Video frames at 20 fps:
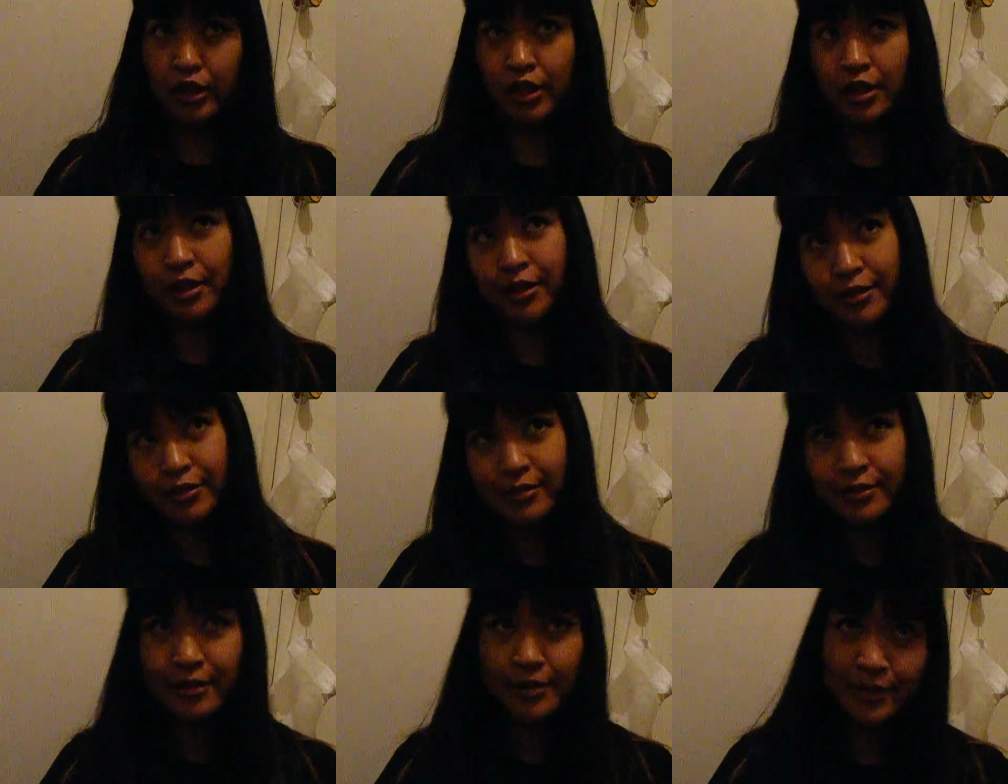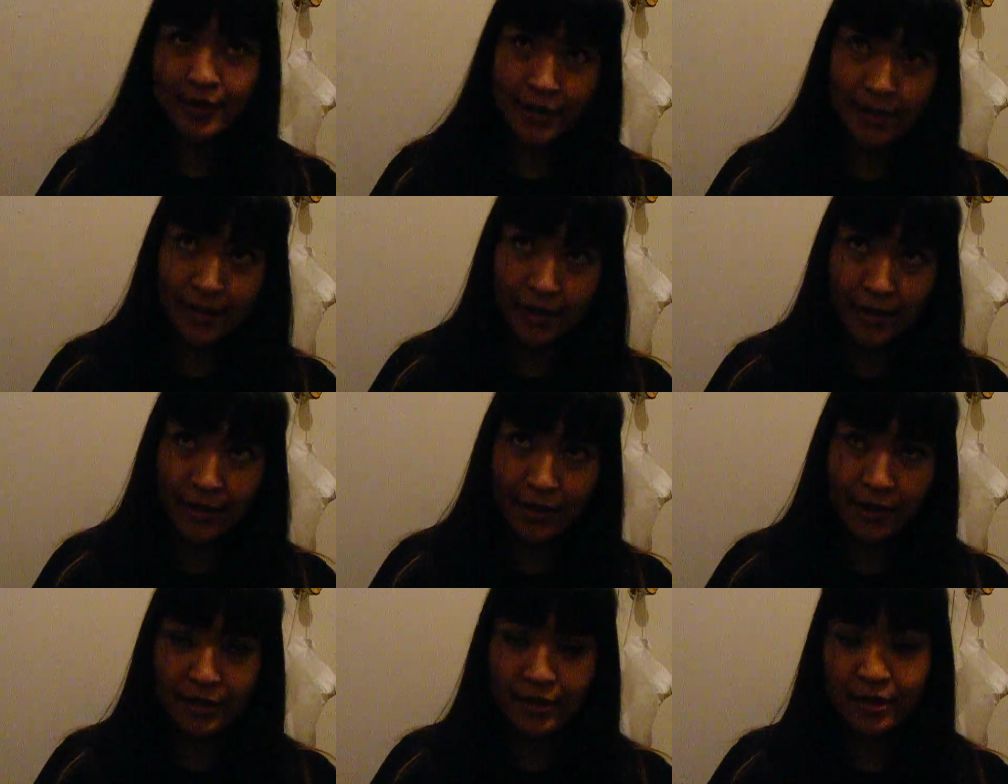I
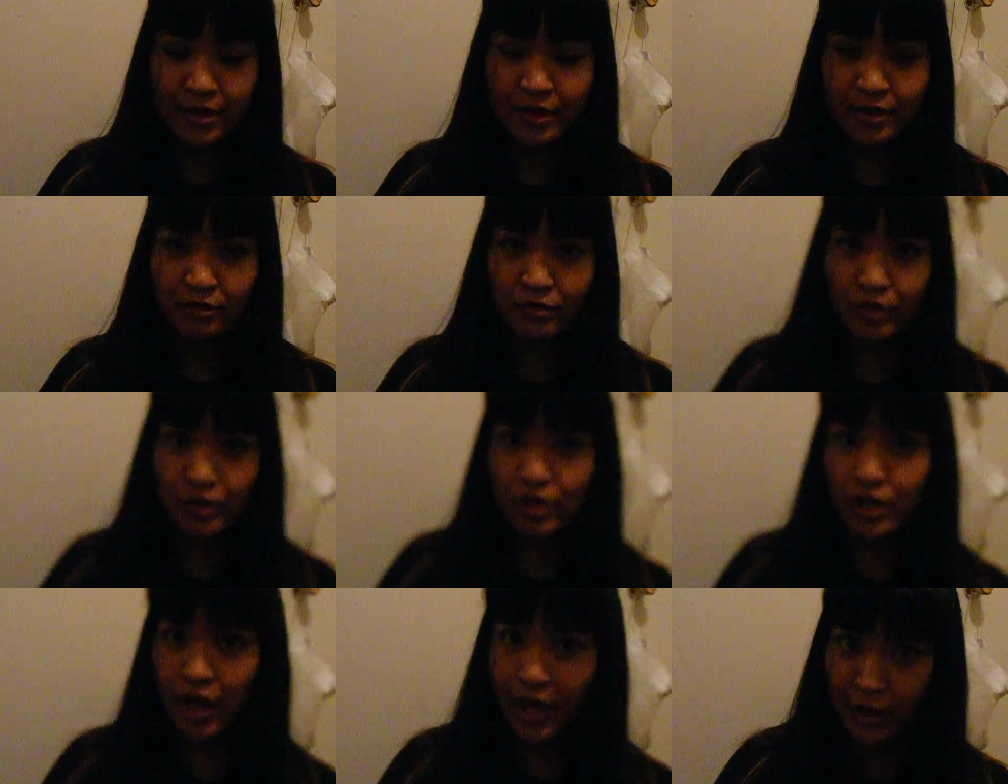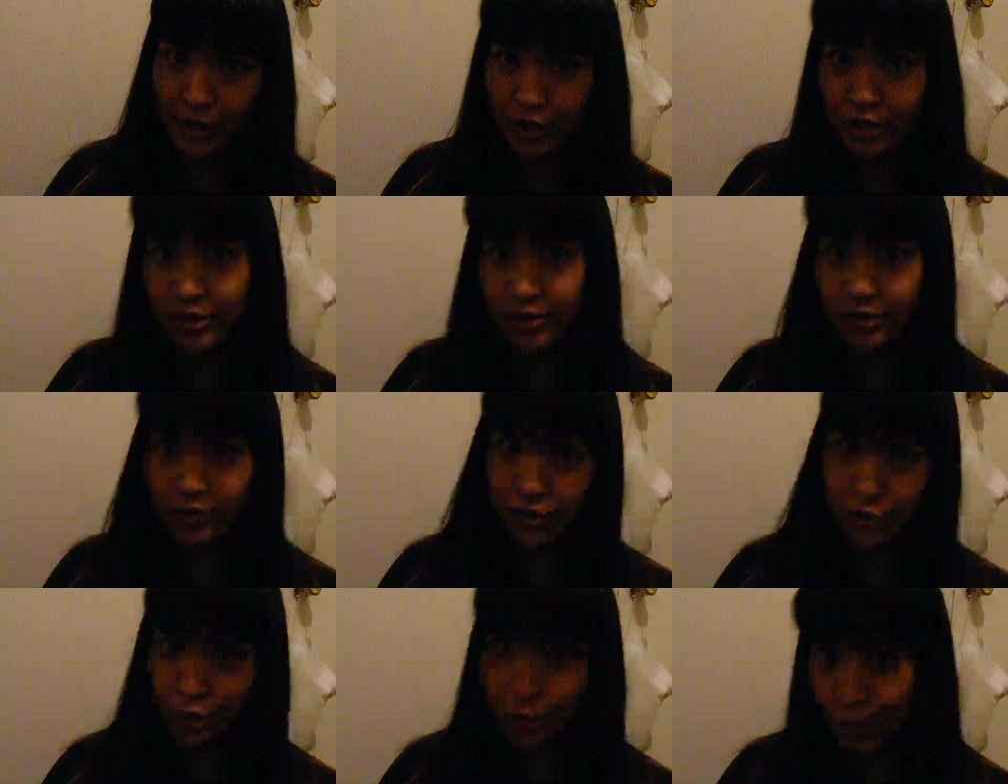understand we're kind of
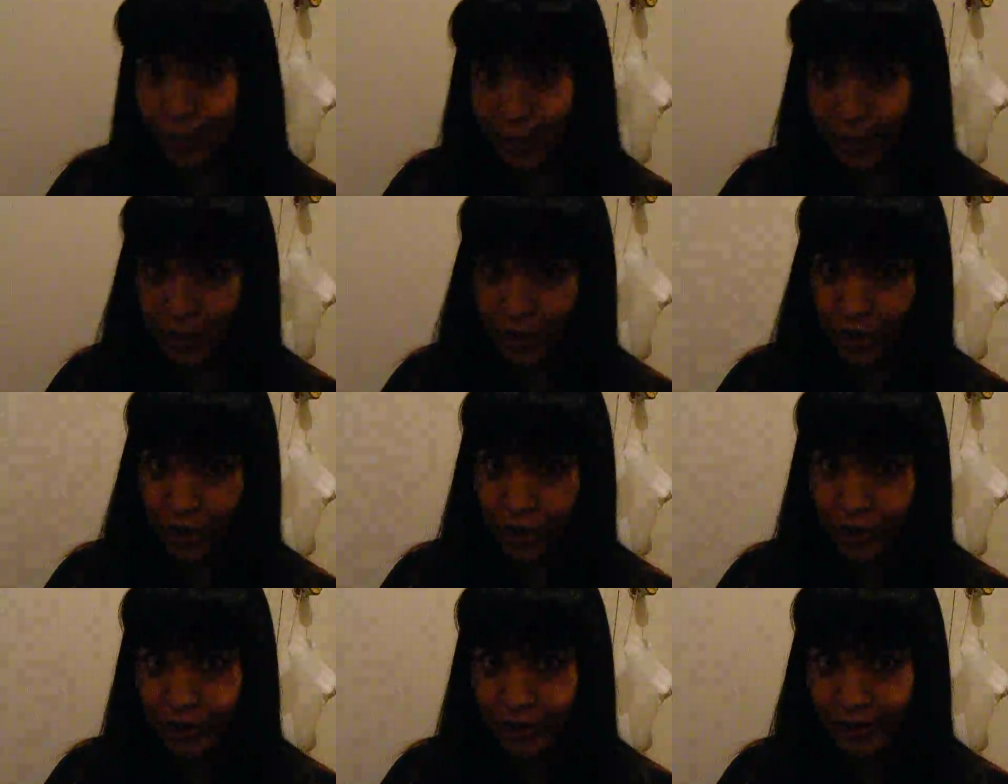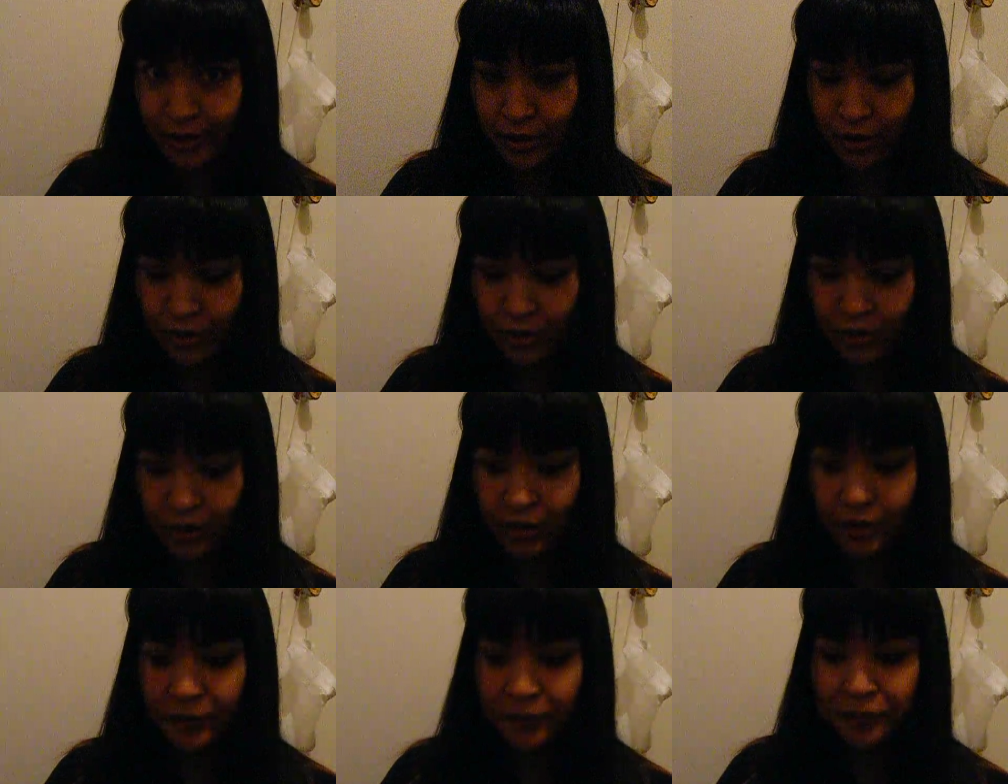still strangers and
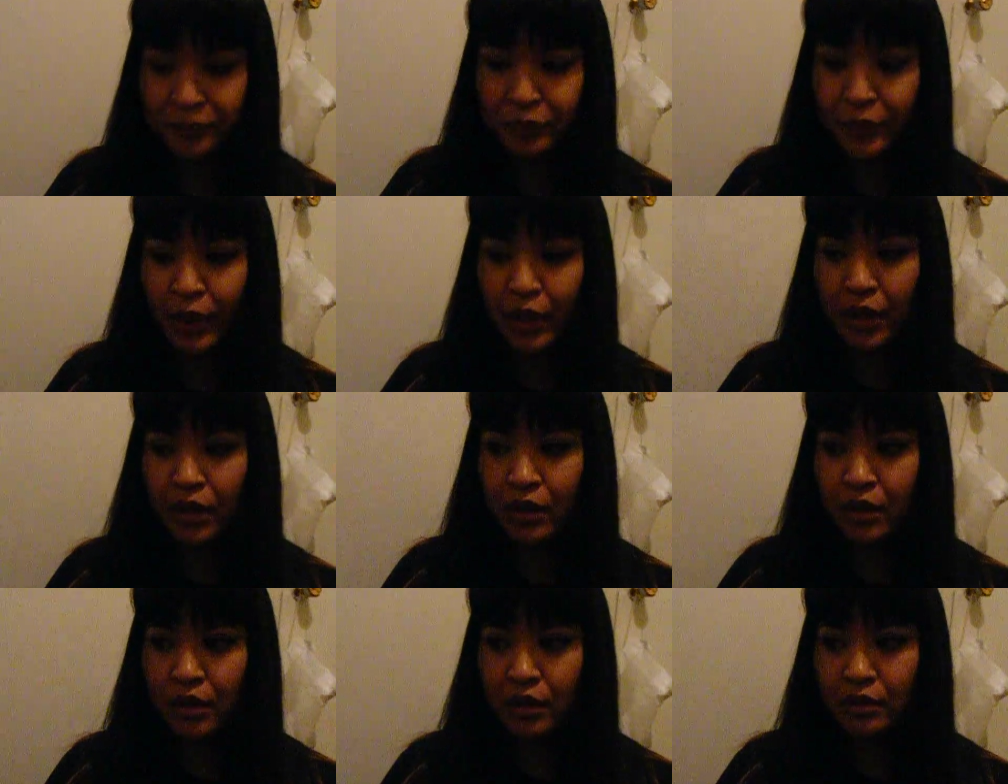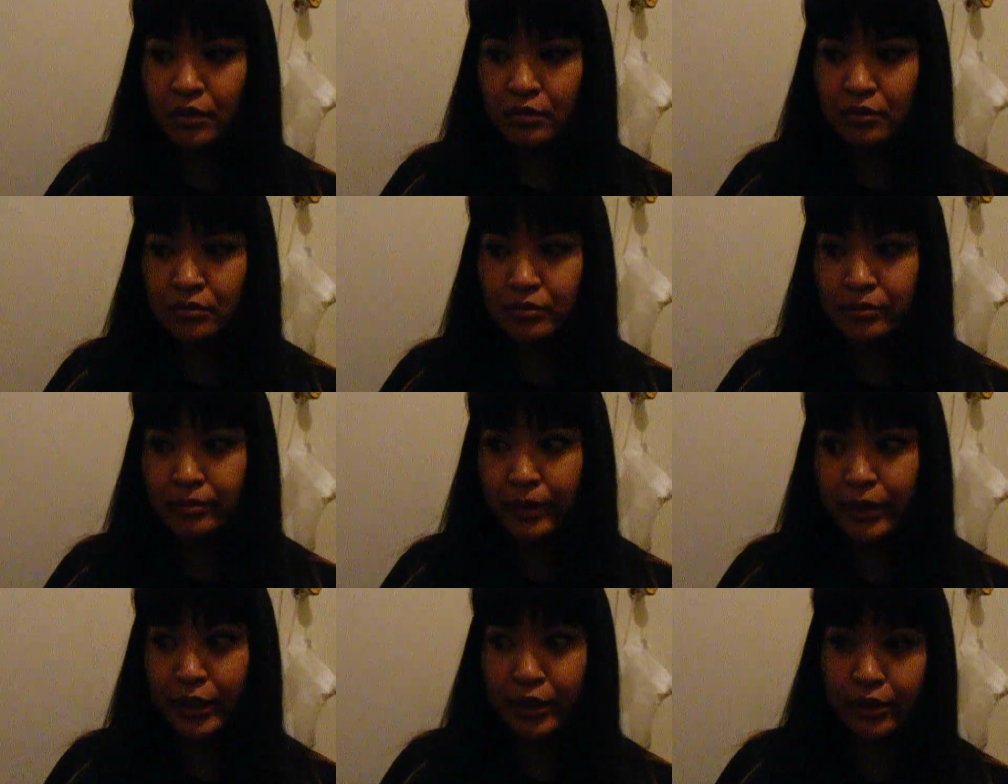all,
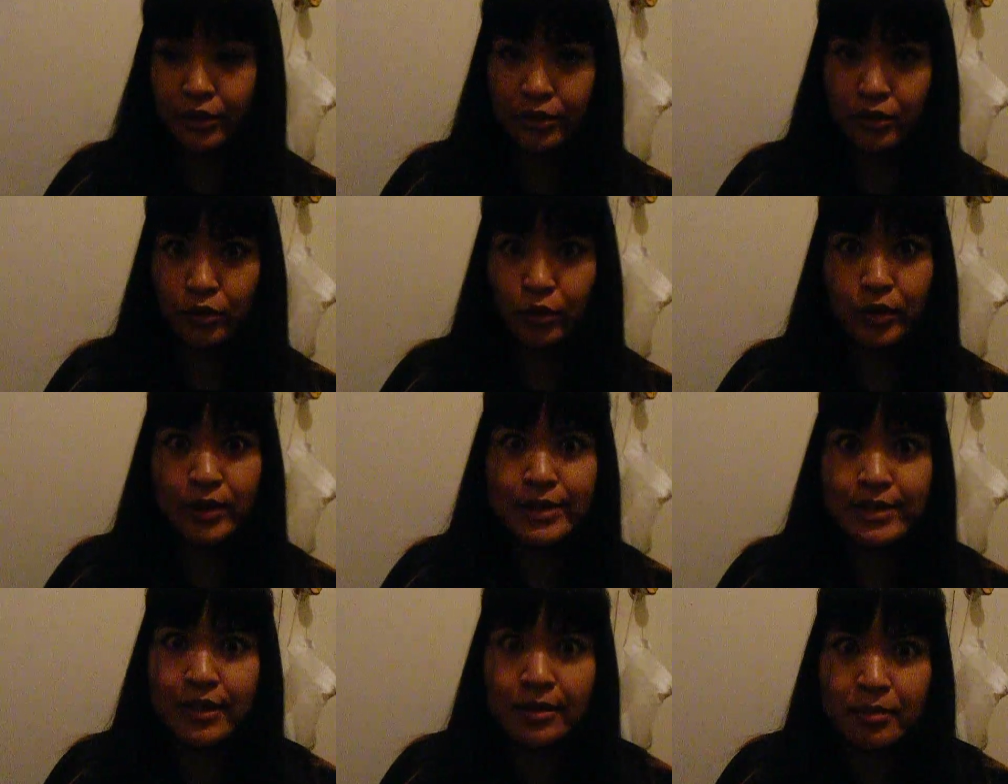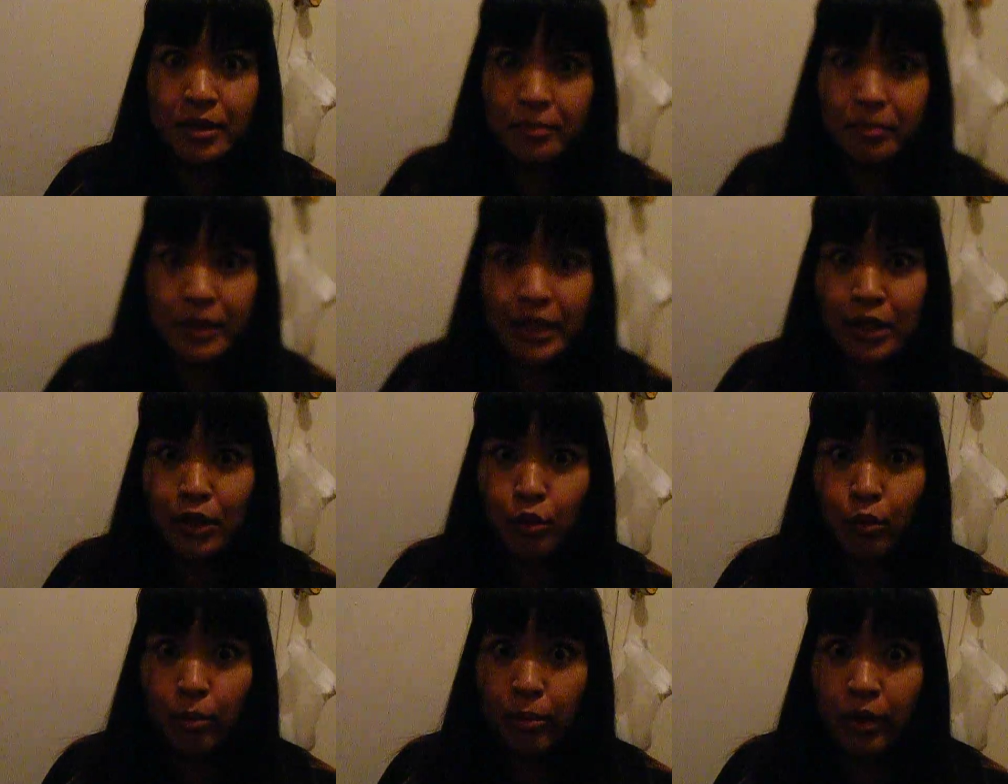but you can always send me a
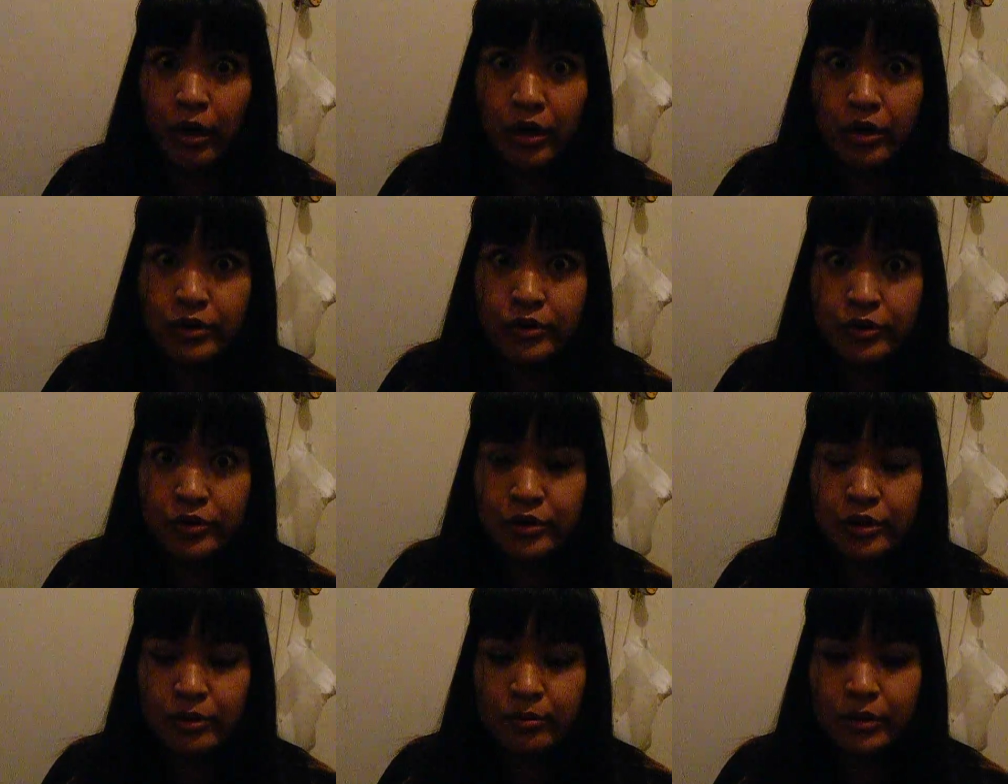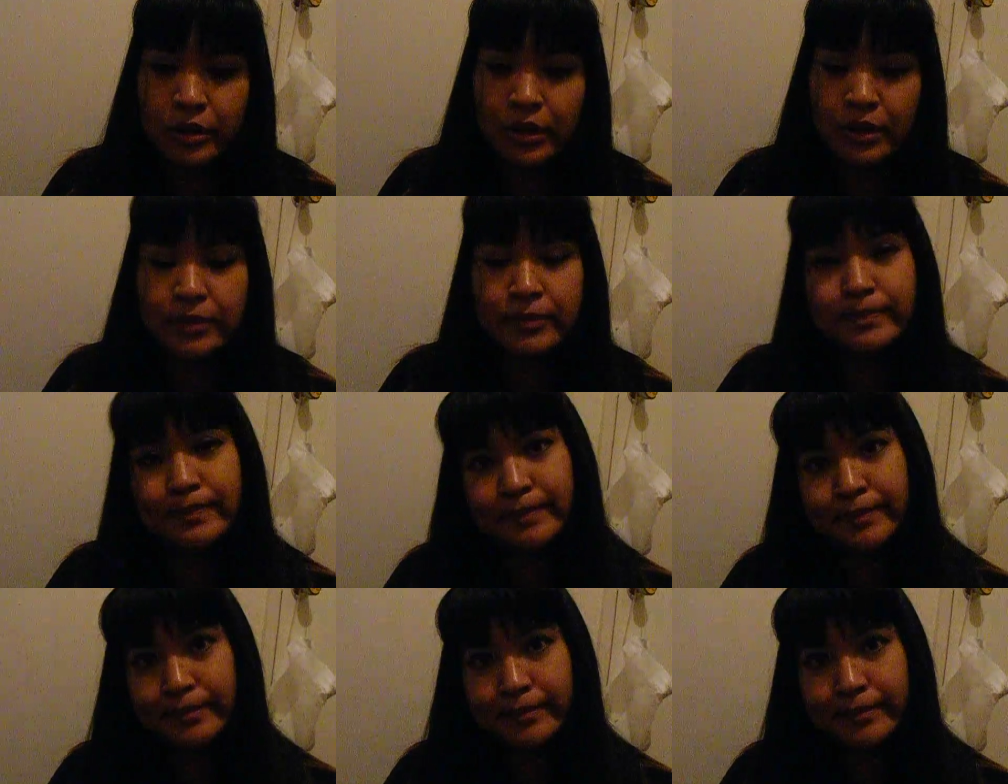P.O. box or something.